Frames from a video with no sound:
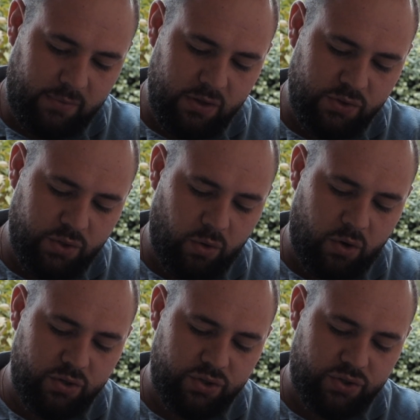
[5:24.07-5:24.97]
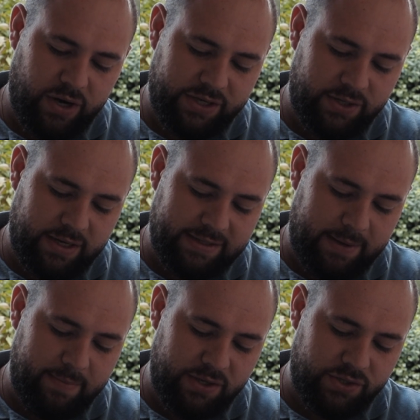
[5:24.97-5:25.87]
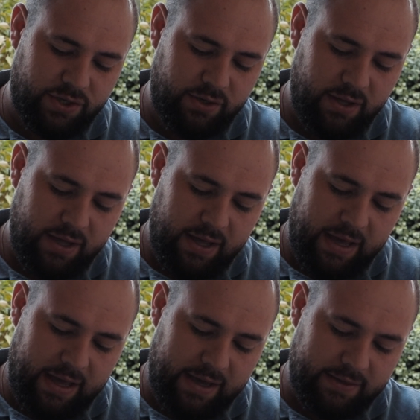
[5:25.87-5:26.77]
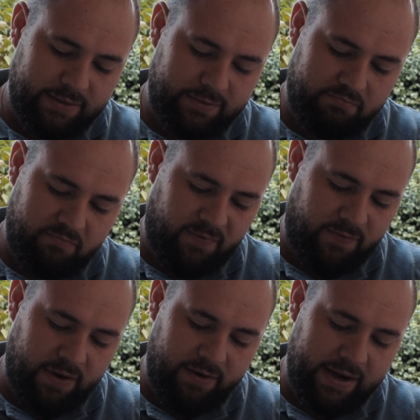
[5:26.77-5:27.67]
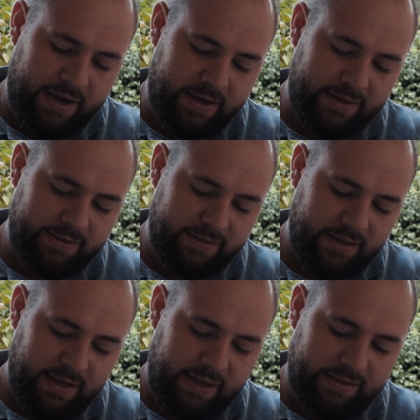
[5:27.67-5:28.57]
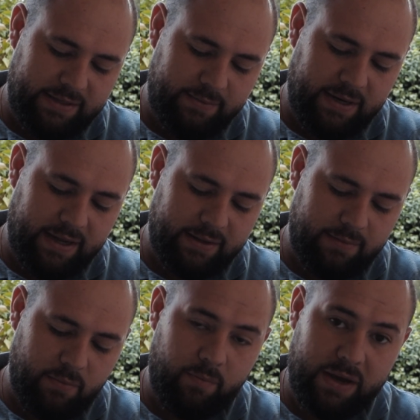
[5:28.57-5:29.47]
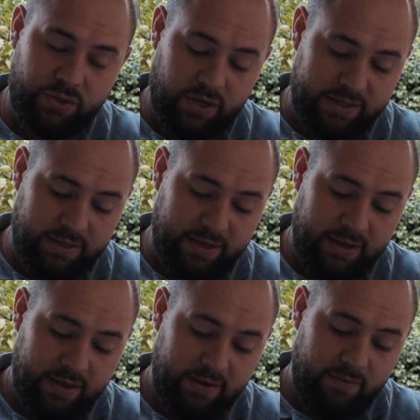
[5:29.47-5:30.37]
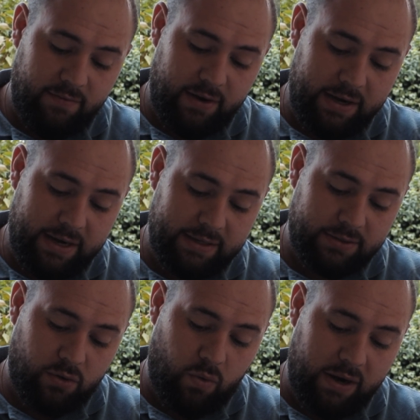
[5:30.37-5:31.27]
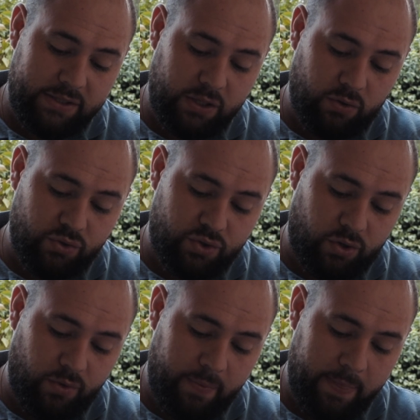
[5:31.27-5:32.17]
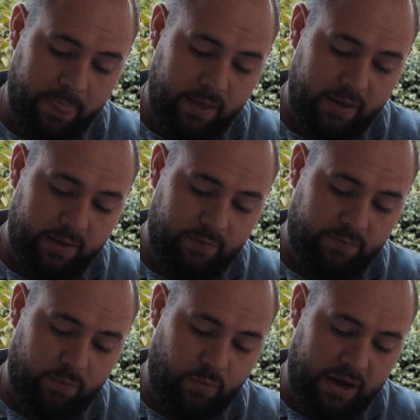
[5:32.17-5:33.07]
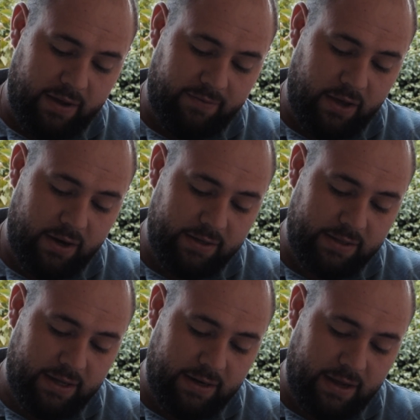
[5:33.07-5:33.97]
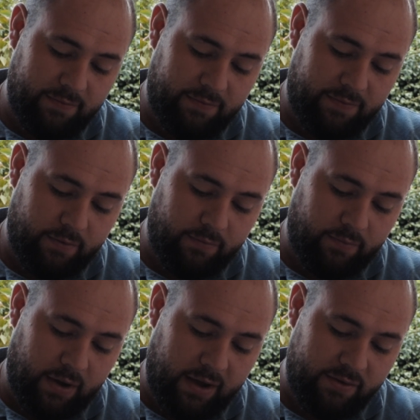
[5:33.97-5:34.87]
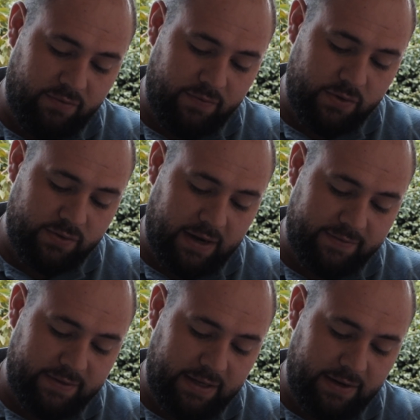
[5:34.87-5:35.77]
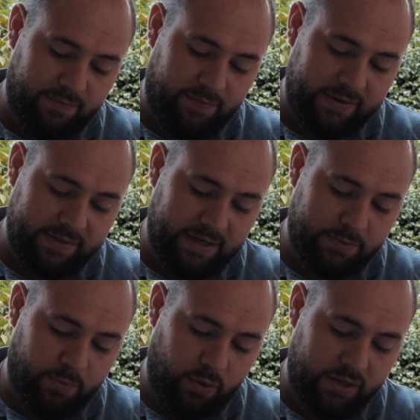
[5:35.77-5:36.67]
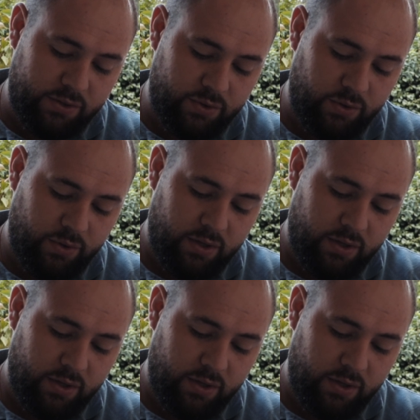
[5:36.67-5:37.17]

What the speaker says: So construction, as I mentioned, is very nice. It seems like Mombacho has a very nice quality control from what I've heard and from other reviews that I've seen and friends that I've spoken to.